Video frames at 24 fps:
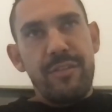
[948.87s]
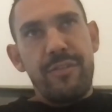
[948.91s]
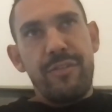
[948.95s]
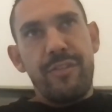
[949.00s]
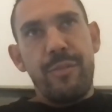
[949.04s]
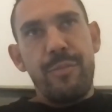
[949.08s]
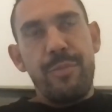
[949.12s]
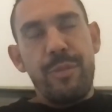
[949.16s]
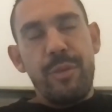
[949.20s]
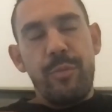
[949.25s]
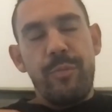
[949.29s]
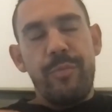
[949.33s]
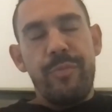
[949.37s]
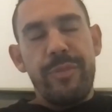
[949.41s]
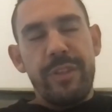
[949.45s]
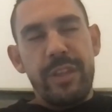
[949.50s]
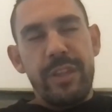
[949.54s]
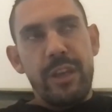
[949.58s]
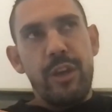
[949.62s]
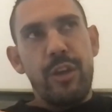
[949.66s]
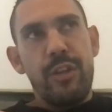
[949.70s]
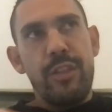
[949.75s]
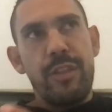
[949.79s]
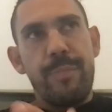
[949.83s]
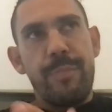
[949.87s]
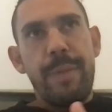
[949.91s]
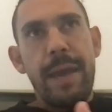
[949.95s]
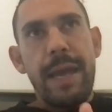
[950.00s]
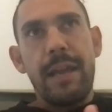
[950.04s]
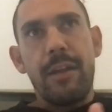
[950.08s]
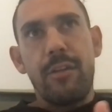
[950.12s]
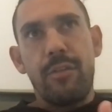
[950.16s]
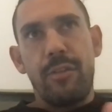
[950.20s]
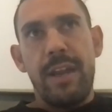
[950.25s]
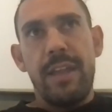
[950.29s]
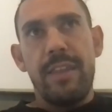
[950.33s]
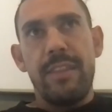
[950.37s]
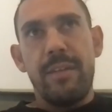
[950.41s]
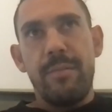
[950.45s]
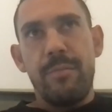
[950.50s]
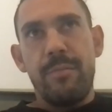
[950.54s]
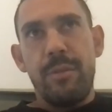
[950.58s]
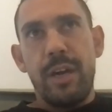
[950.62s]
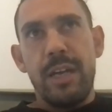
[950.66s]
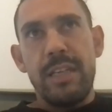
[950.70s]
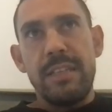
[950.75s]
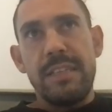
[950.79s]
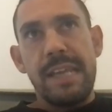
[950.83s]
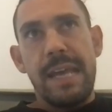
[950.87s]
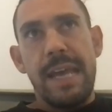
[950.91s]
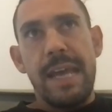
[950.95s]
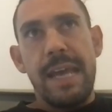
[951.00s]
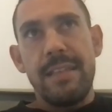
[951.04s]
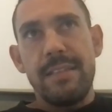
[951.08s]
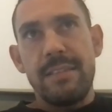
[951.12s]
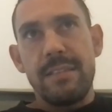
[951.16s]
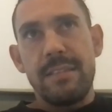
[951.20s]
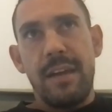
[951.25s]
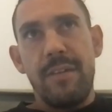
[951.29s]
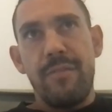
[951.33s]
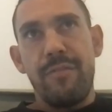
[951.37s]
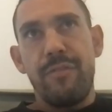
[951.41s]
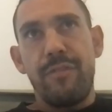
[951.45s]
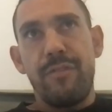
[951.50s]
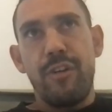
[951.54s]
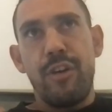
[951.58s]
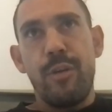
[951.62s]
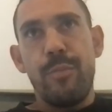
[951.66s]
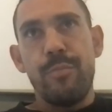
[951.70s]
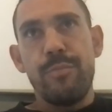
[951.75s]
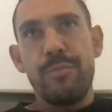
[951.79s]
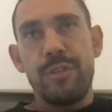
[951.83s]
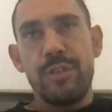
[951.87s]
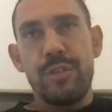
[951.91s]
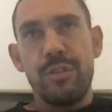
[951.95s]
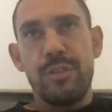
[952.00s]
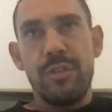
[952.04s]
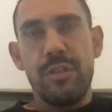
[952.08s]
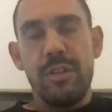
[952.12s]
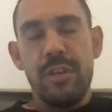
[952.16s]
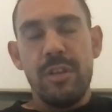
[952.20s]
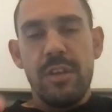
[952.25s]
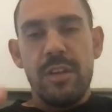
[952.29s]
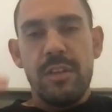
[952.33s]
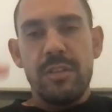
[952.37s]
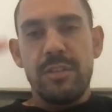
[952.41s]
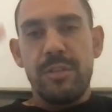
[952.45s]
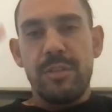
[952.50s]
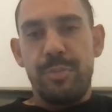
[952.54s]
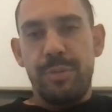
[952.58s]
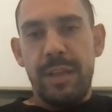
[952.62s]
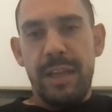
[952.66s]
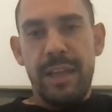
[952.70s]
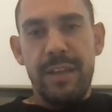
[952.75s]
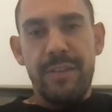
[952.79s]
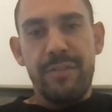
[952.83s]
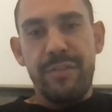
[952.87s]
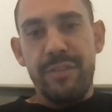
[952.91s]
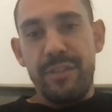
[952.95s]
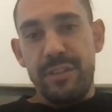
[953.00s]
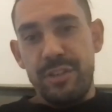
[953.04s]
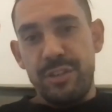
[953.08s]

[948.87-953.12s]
from the background that my dad's come from, to playing for the